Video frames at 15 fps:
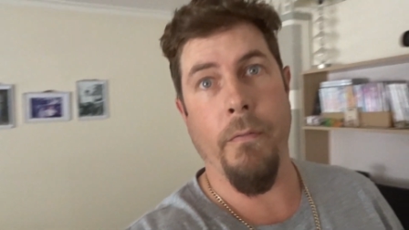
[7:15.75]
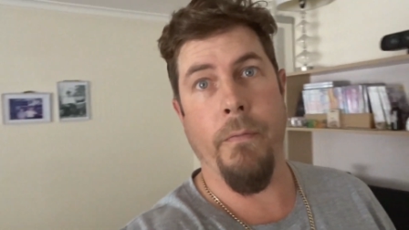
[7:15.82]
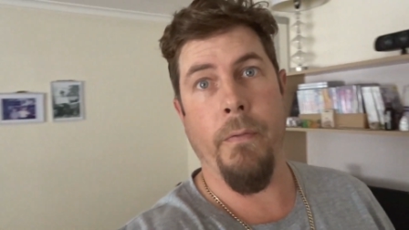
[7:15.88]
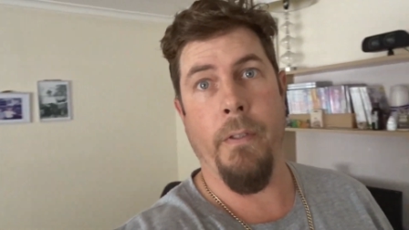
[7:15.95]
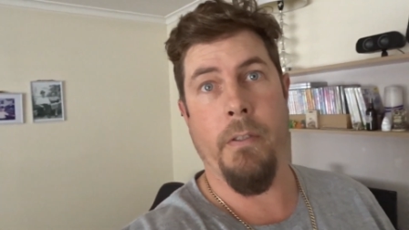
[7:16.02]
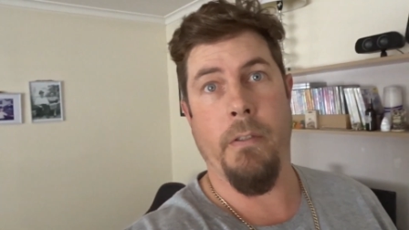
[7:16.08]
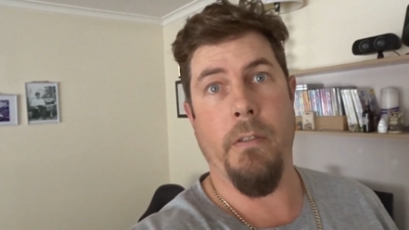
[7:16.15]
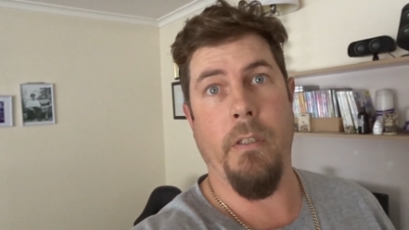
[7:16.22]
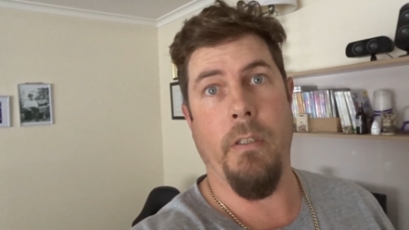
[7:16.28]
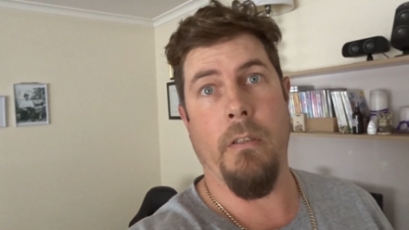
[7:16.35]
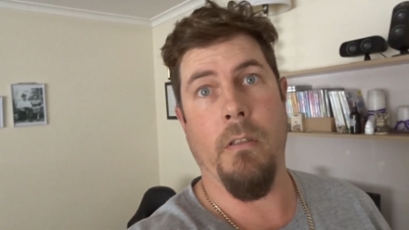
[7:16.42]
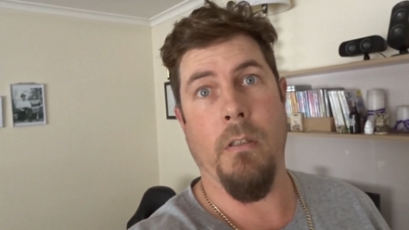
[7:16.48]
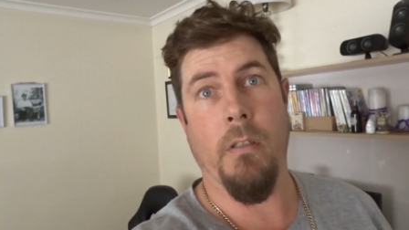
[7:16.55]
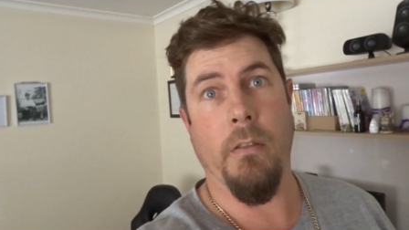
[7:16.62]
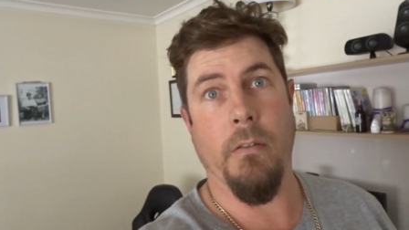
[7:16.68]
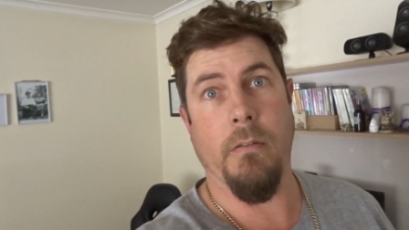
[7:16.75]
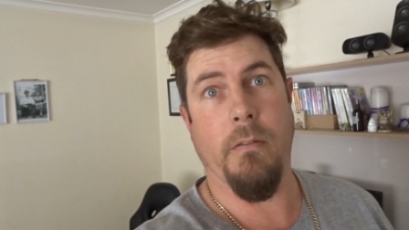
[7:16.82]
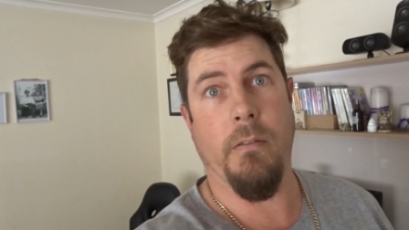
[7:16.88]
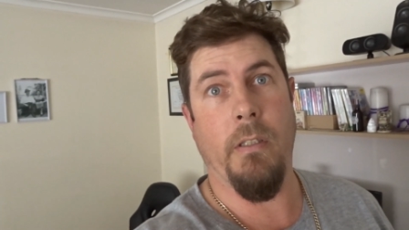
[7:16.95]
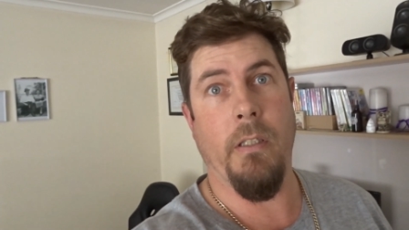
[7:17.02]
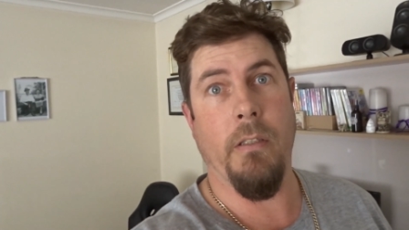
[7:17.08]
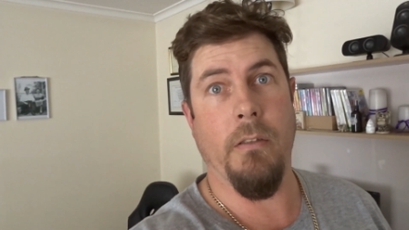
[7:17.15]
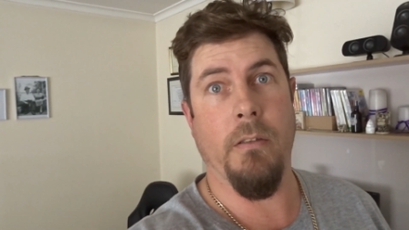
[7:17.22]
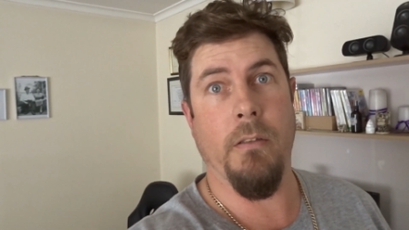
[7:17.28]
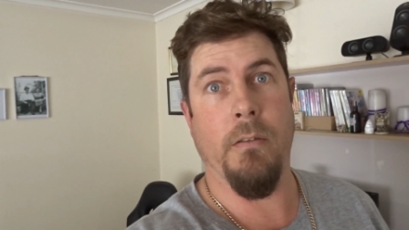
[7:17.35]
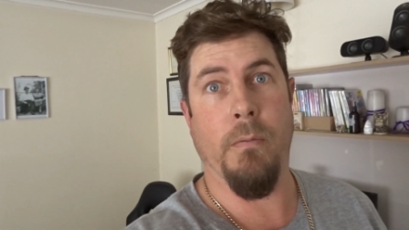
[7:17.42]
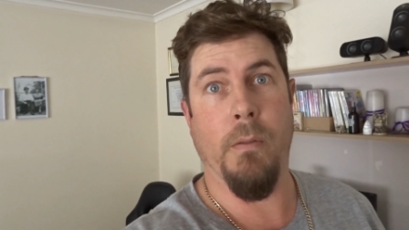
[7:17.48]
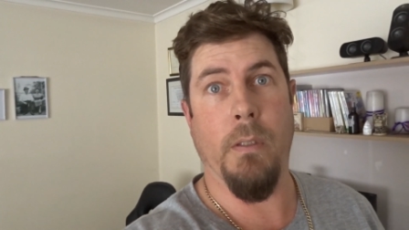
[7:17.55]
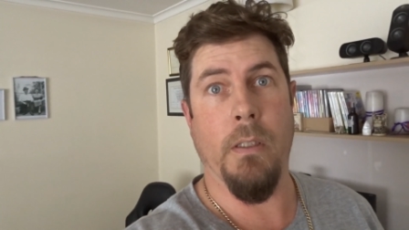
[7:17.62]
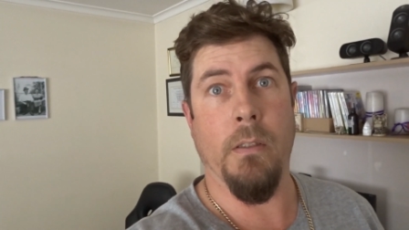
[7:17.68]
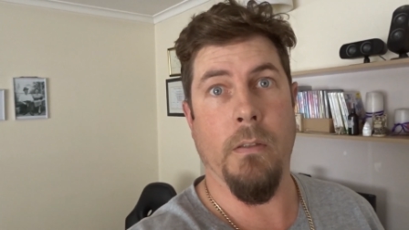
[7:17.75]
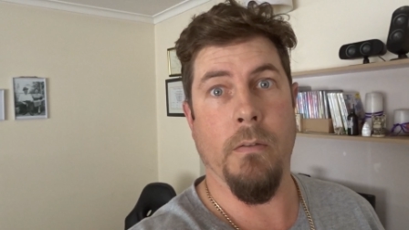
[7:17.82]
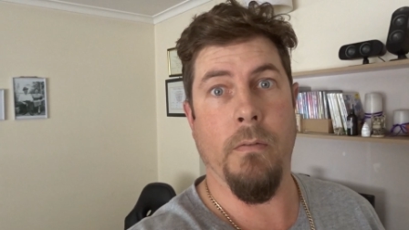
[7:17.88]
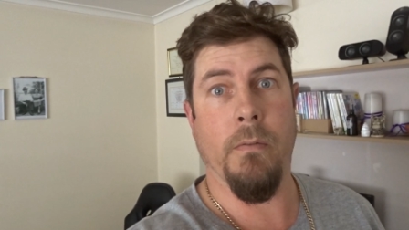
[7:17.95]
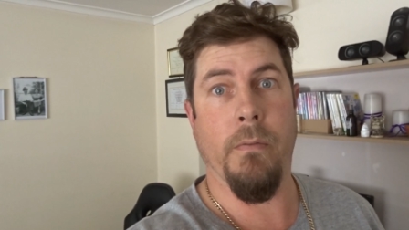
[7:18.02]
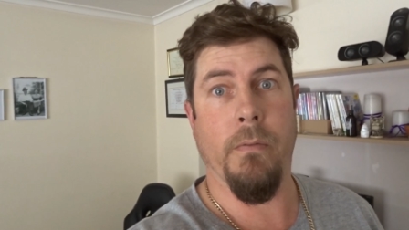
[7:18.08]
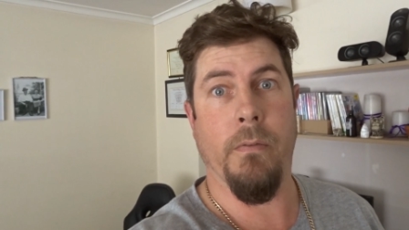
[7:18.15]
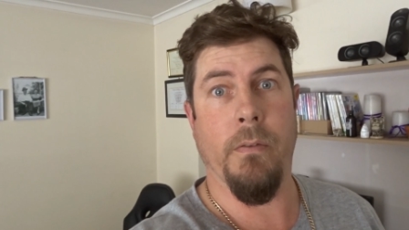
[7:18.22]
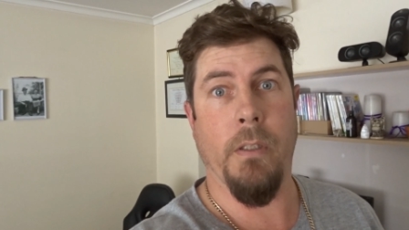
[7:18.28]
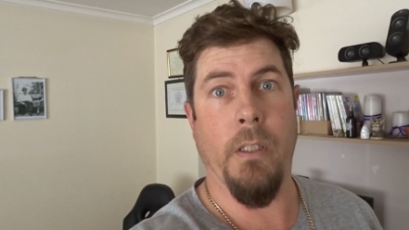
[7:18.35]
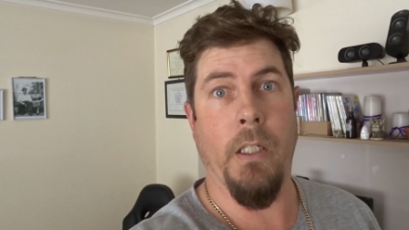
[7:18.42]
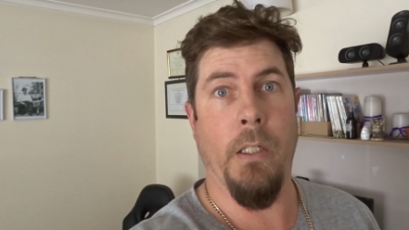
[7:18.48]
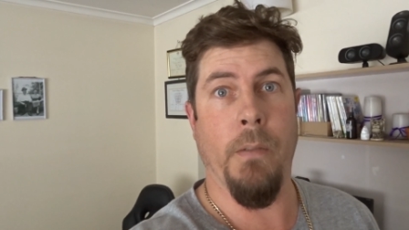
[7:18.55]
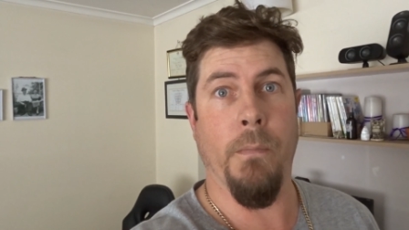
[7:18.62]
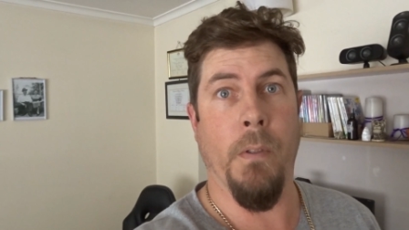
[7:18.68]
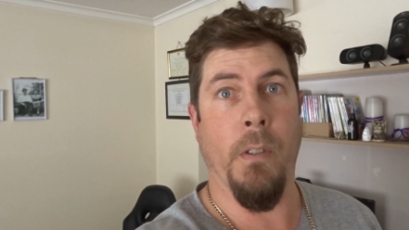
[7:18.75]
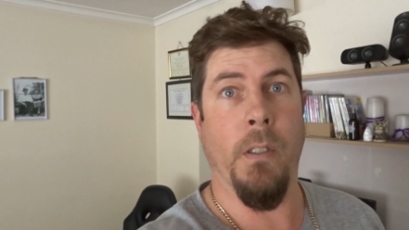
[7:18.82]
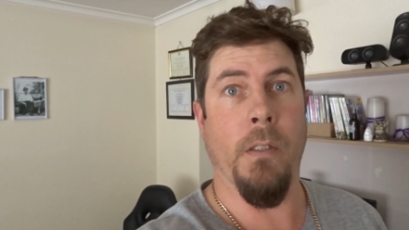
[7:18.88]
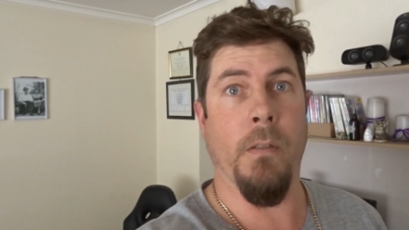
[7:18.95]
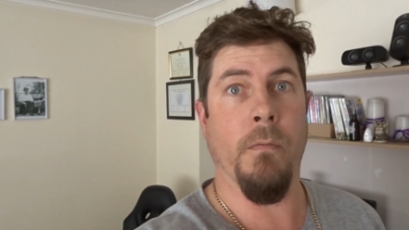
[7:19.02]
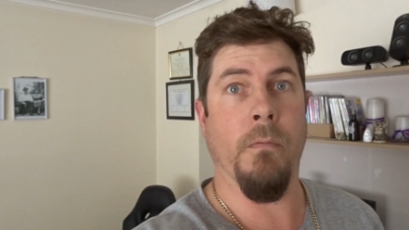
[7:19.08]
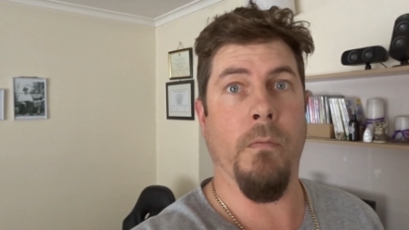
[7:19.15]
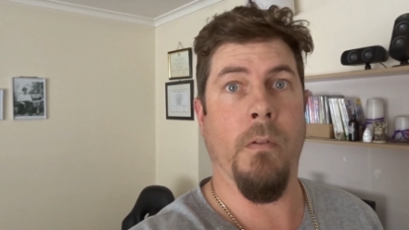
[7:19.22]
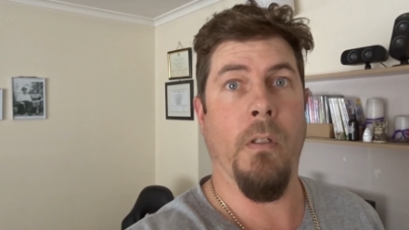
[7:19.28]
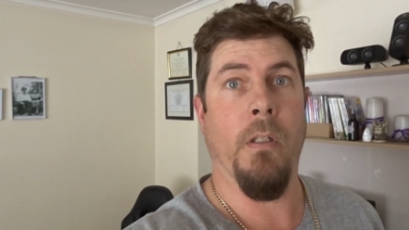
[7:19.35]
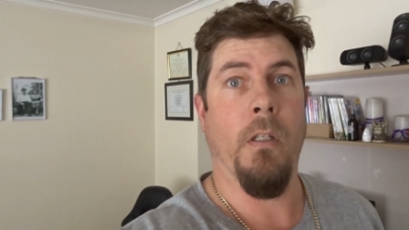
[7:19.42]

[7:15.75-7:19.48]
Finished at like 10 to 12. Came home,